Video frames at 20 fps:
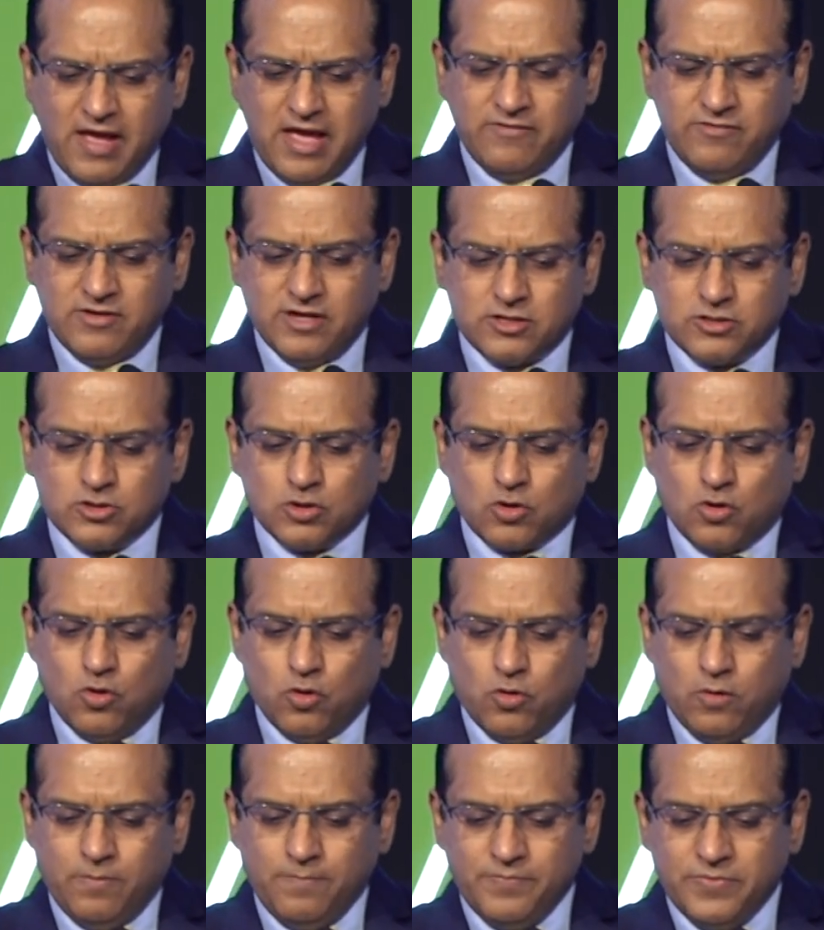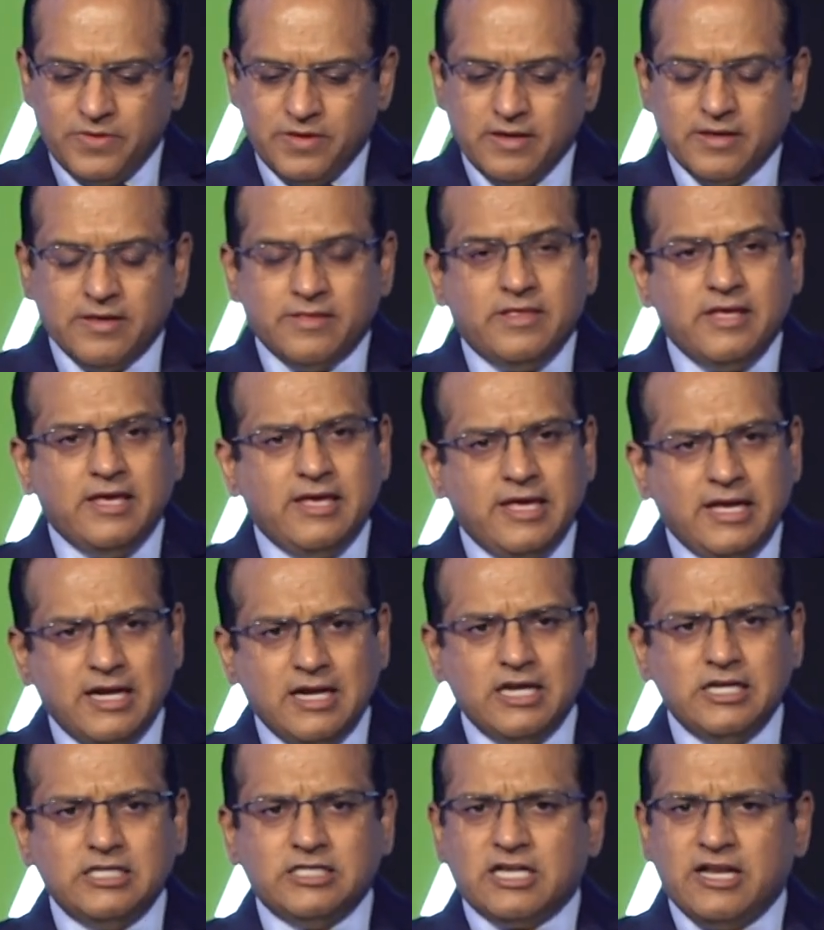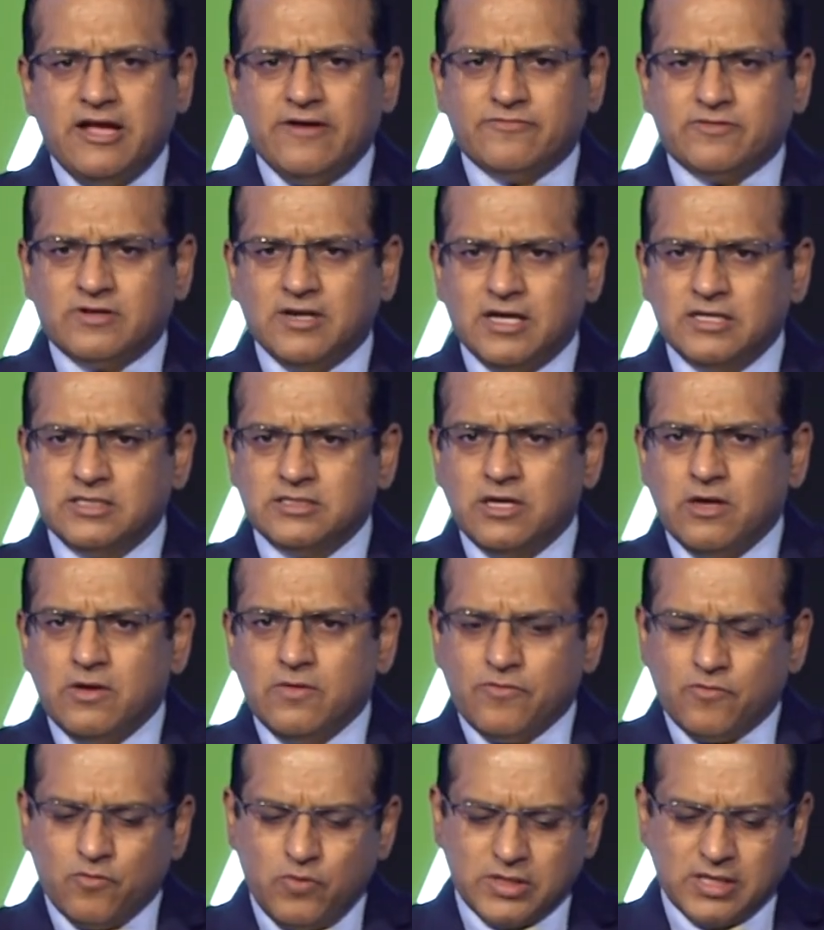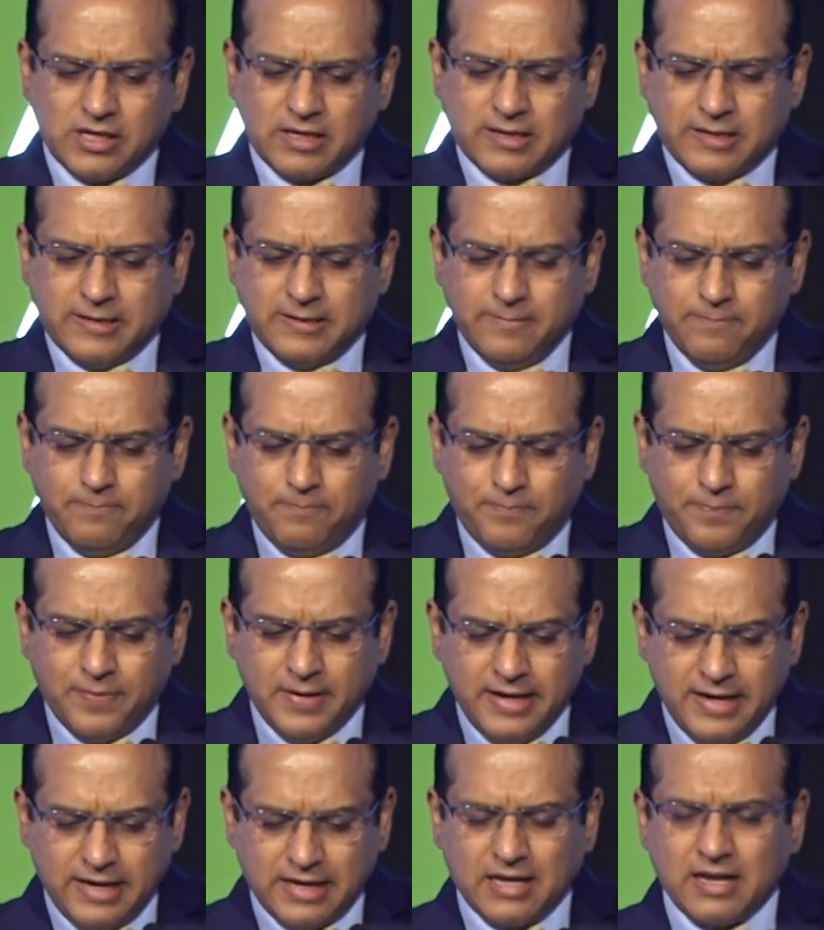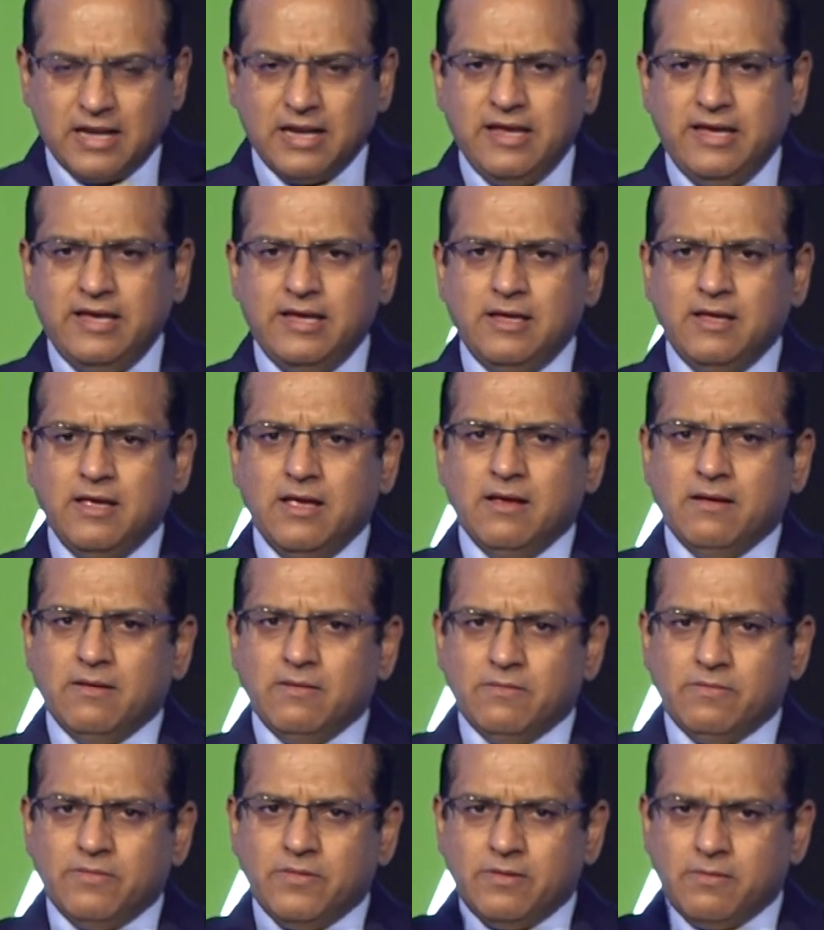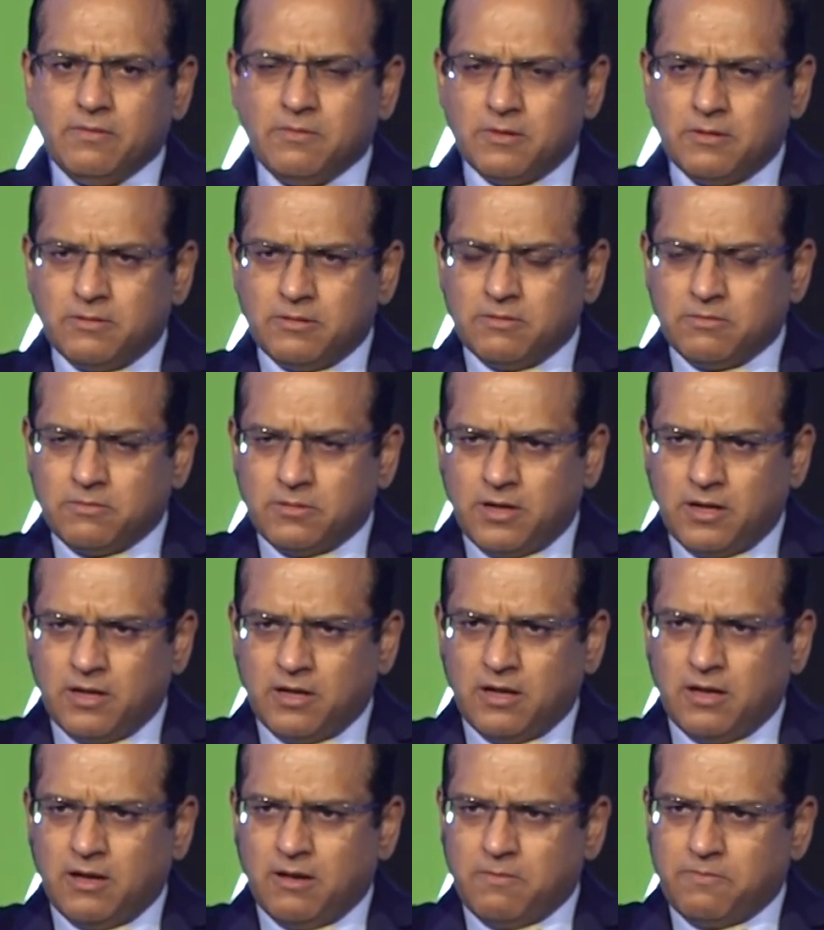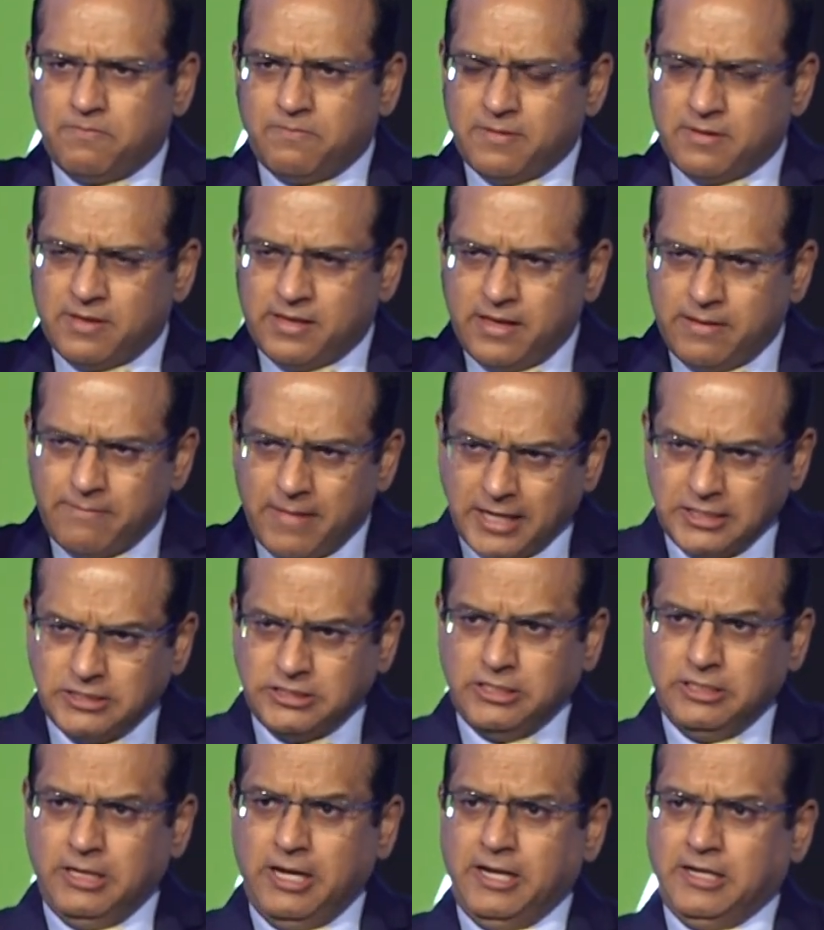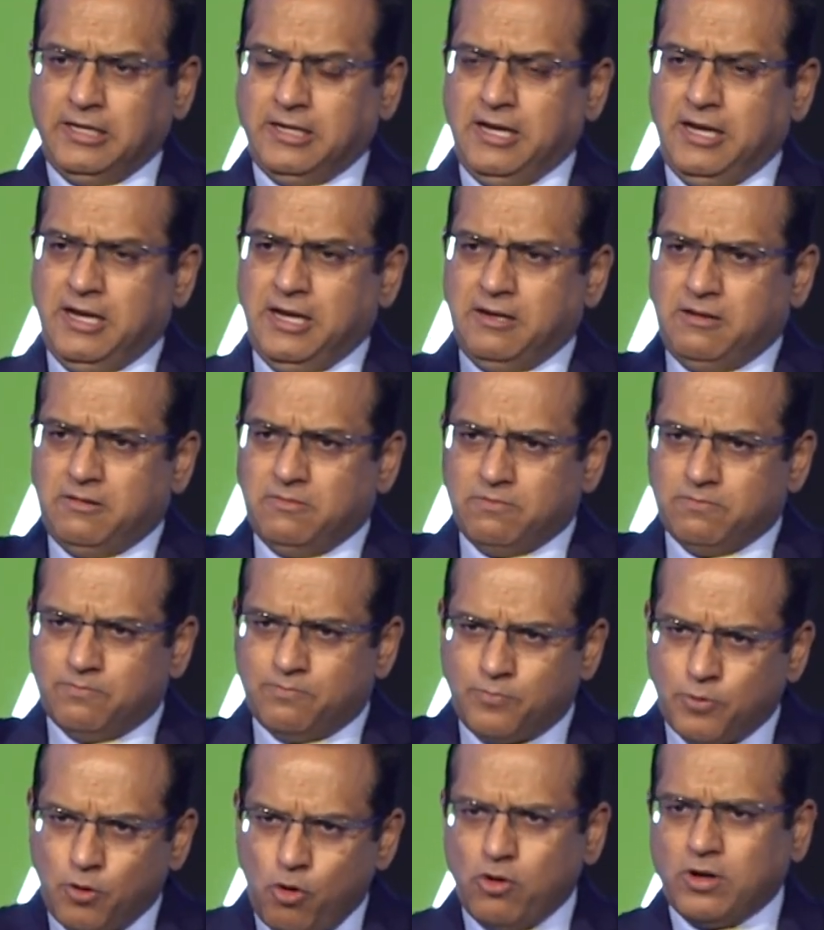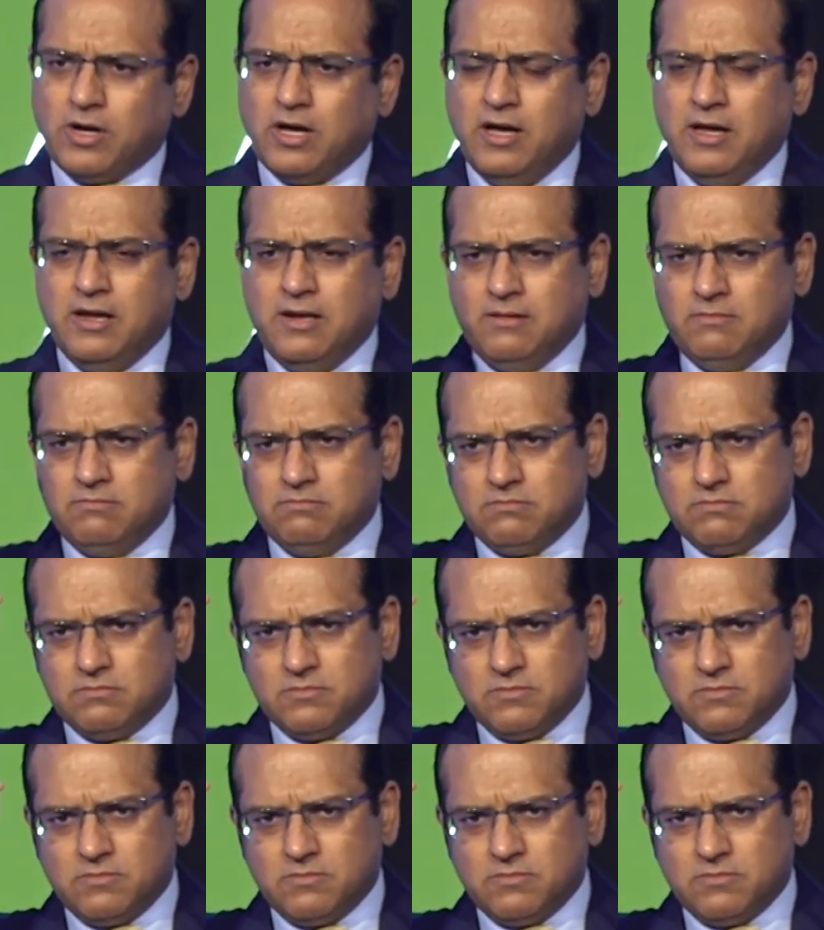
years ago, the English left us with a completely uh, emaciated, broken